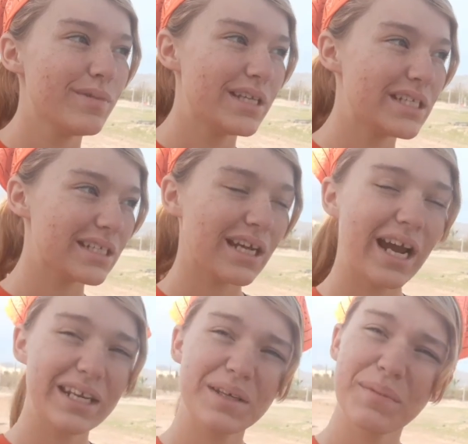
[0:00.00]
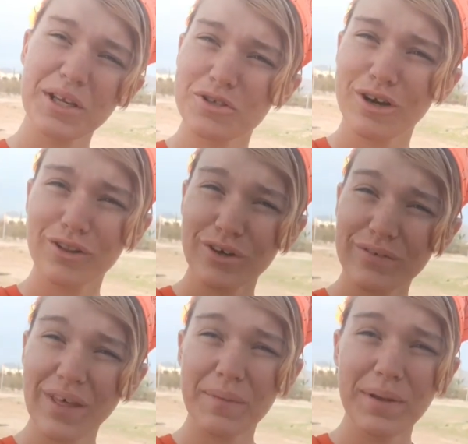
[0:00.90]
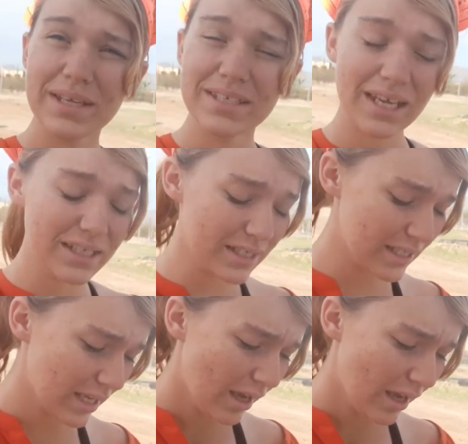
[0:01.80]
is kind of in my trailer, if that makes sense.